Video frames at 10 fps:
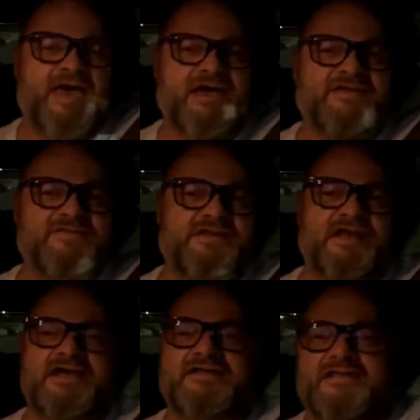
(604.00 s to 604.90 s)
Back in
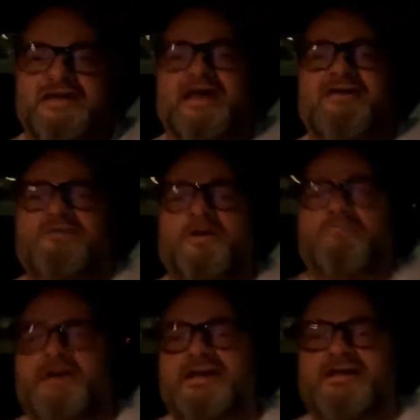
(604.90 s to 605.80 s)
the day, they didn't have
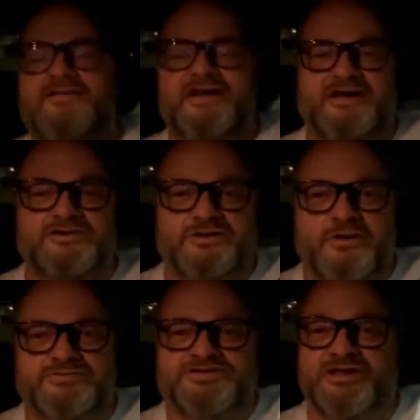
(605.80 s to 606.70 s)
no money and they could
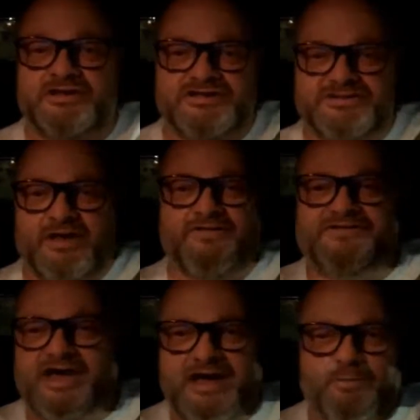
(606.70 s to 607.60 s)
grow chilies all
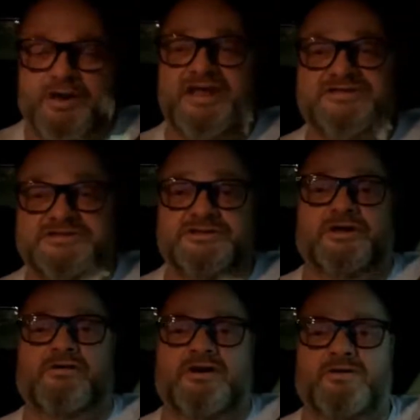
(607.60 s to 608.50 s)
the time. Were easy
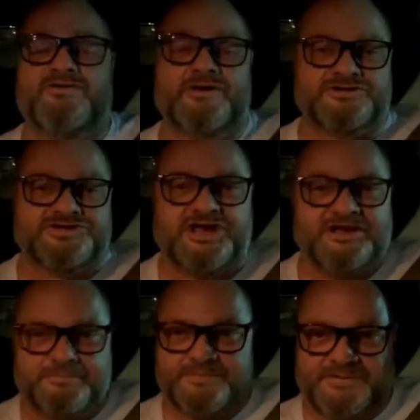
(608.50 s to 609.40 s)
to grow and they're
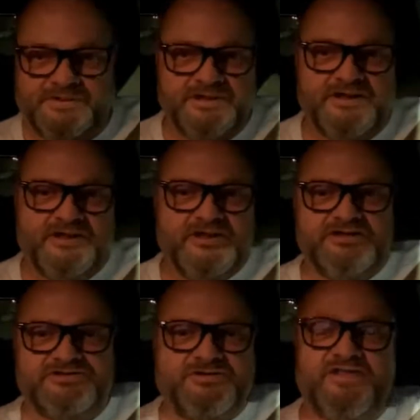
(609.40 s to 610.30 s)
cheap.
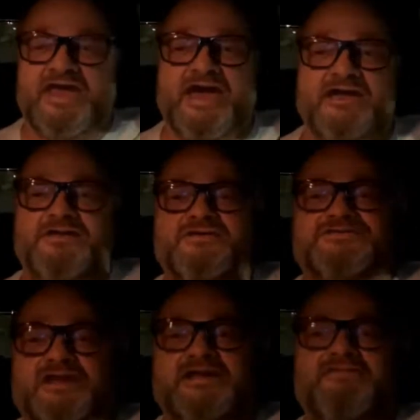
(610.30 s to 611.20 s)
So they got
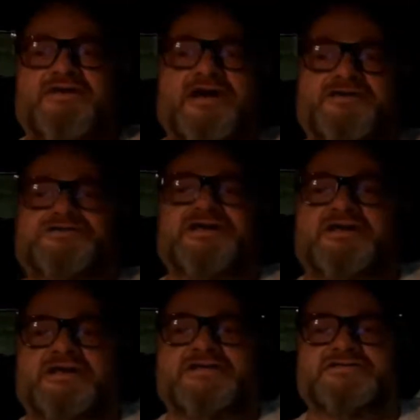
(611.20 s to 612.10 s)
used to living on
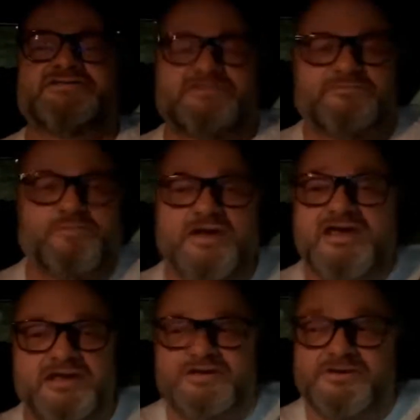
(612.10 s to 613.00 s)
chilies. We
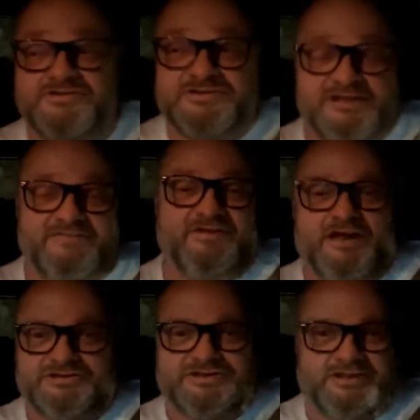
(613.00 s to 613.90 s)
ain't used to living
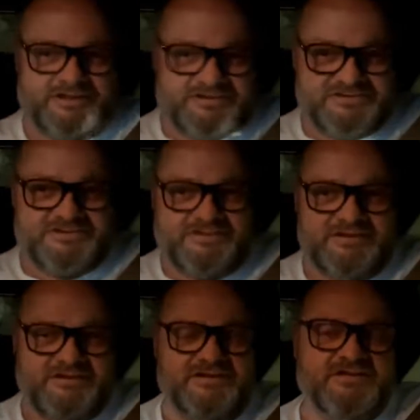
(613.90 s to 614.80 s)
on chilies.
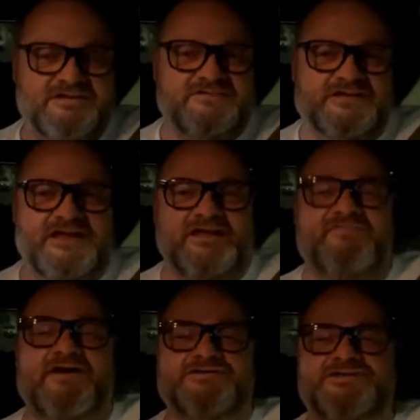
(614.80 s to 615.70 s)
They live
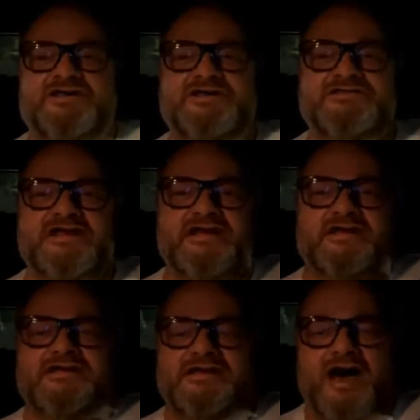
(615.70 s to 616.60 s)
on chilies like
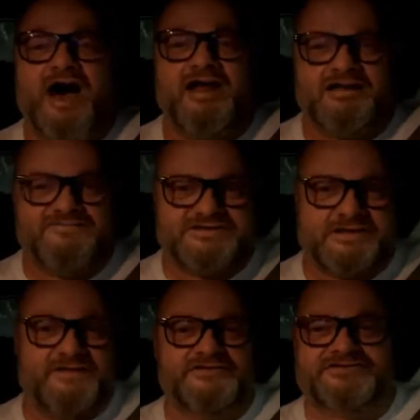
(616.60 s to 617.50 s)
eating olives and
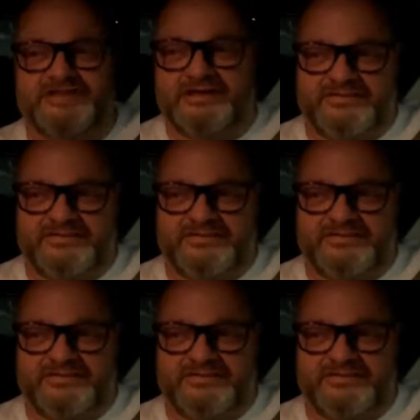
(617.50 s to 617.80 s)
other stuff.